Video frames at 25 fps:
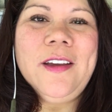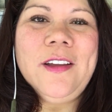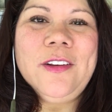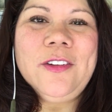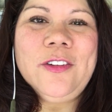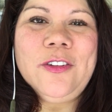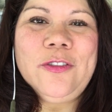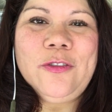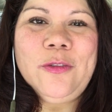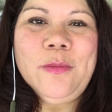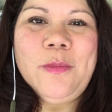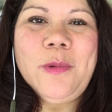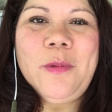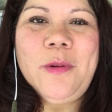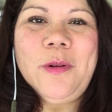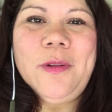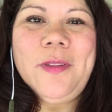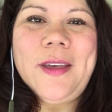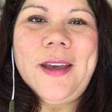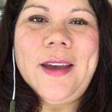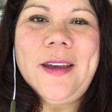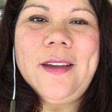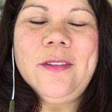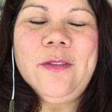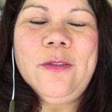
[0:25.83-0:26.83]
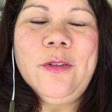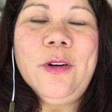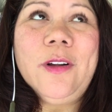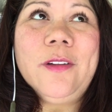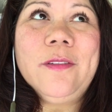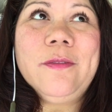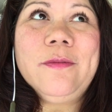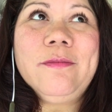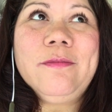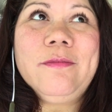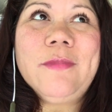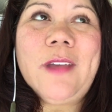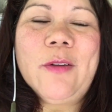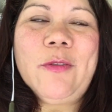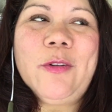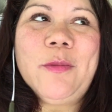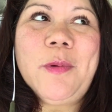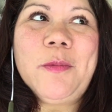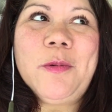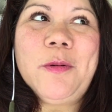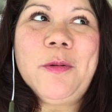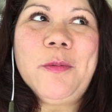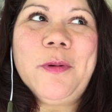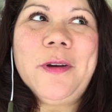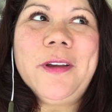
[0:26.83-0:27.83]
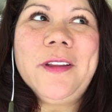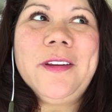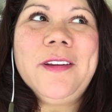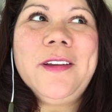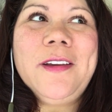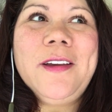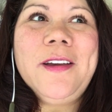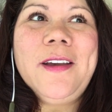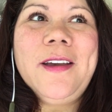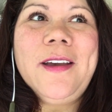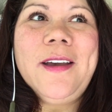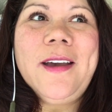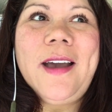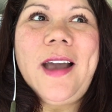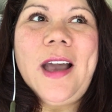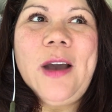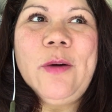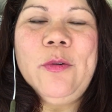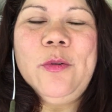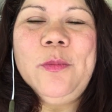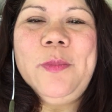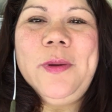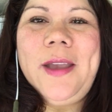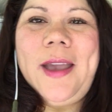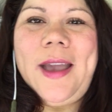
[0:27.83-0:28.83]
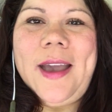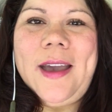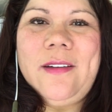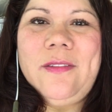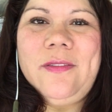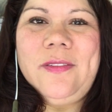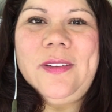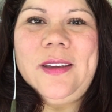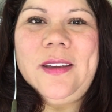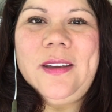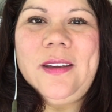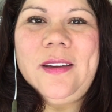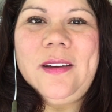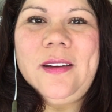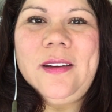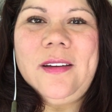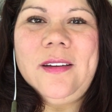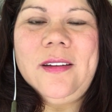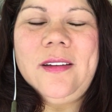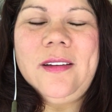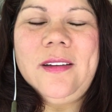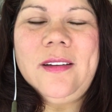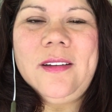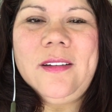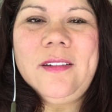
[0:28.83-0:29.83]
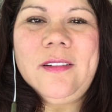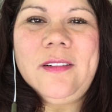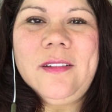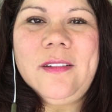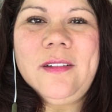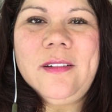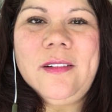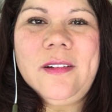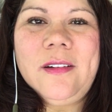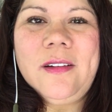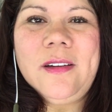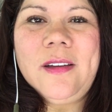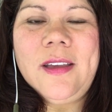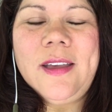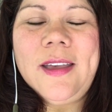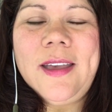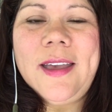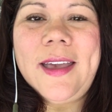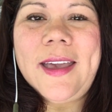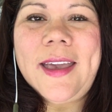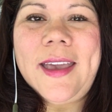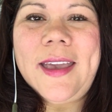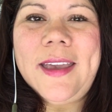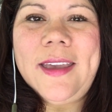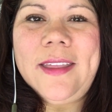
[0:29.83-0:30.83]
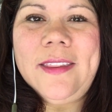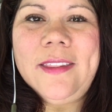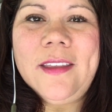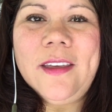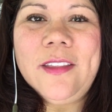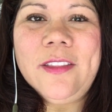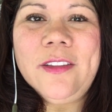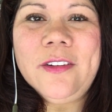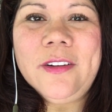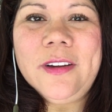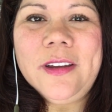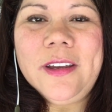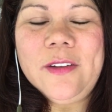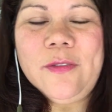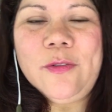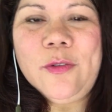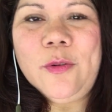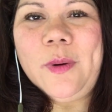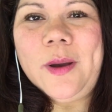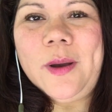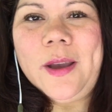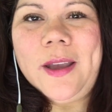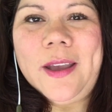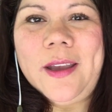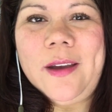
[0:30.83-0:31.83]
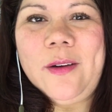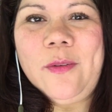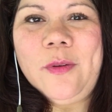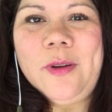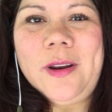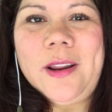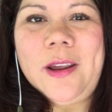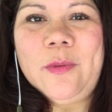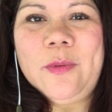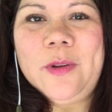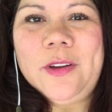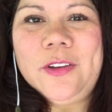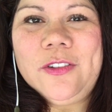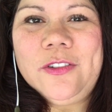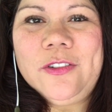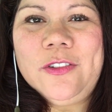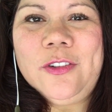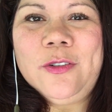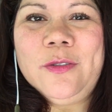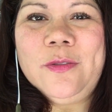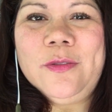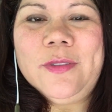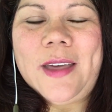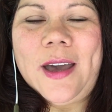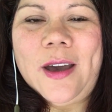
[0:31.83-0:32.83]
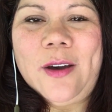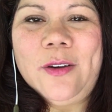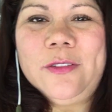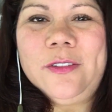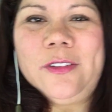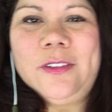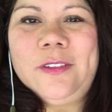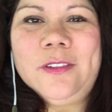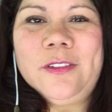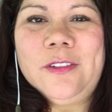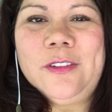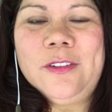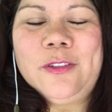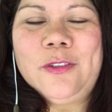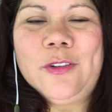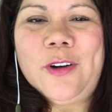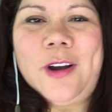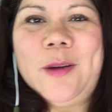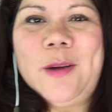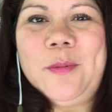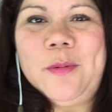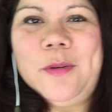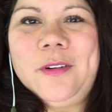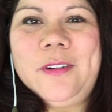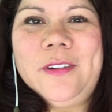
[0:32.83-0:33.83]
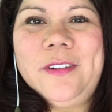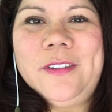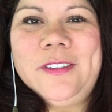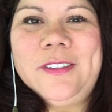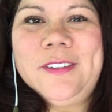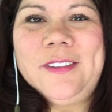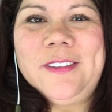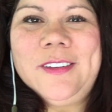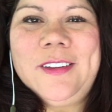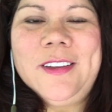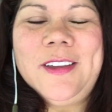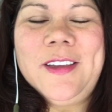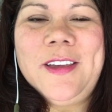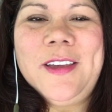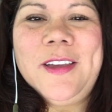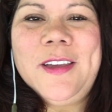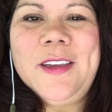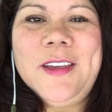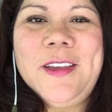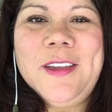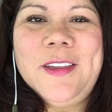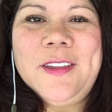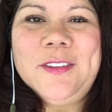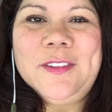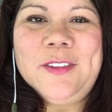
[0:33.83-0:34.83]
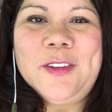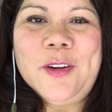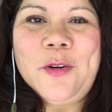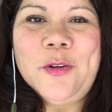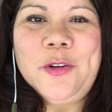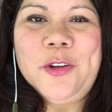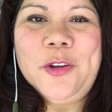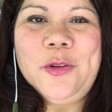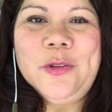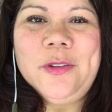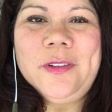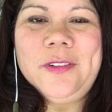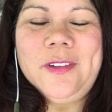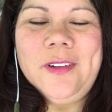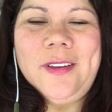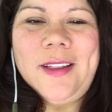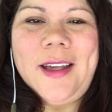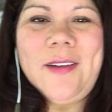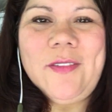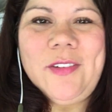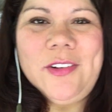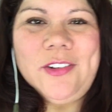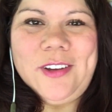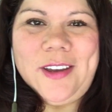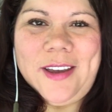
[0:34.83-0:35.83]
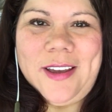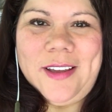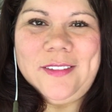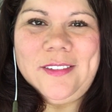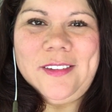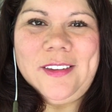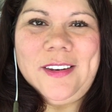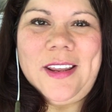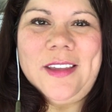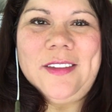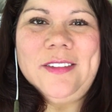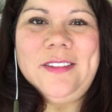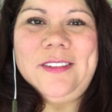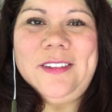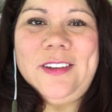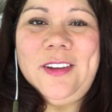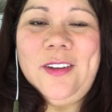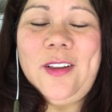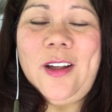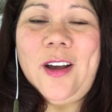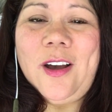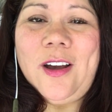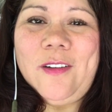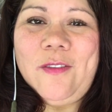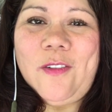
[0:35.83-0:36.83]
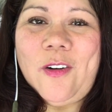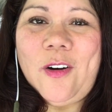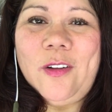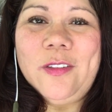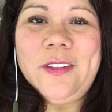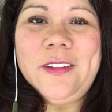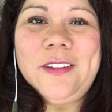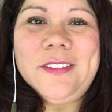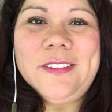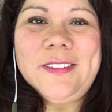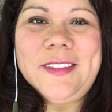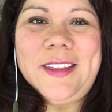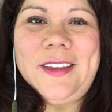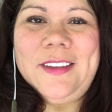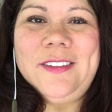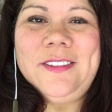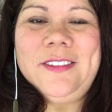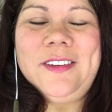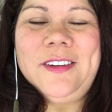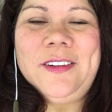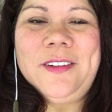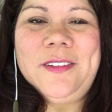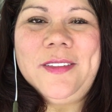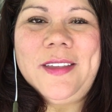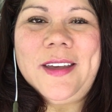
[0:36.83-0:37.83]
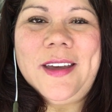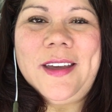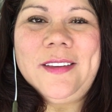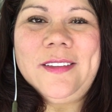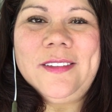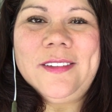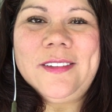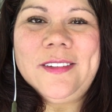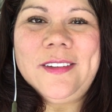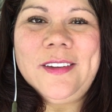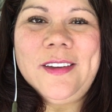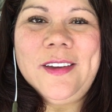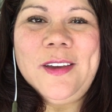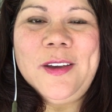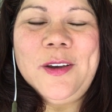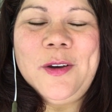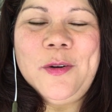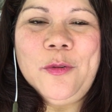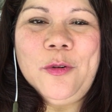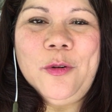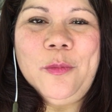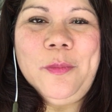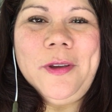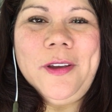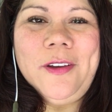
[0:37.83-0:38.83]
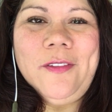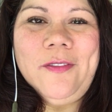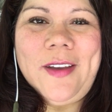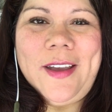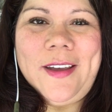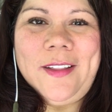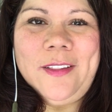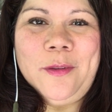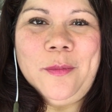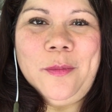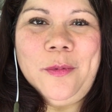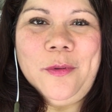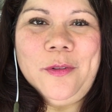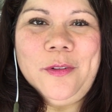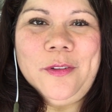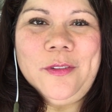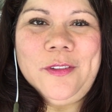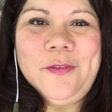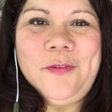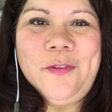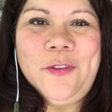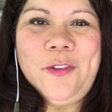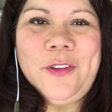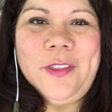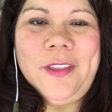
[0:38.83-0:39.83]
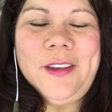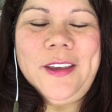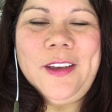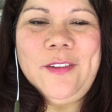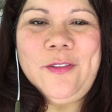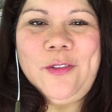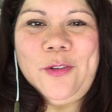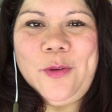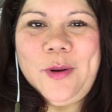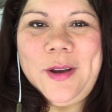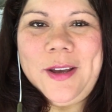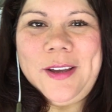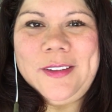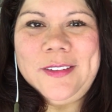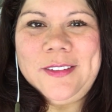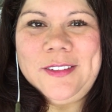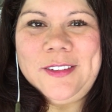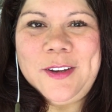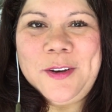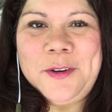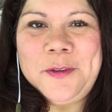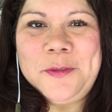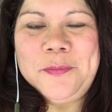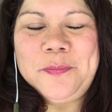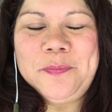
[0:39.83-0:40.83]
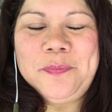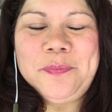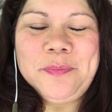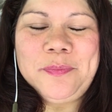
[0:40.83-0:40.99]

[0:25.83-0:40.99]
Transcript: just remember that, well, not remember, but I will be having another giveaway when I reach 2,000 subscribers. So you still have a chance, and I still have all these things here that will be available for the giveaway. So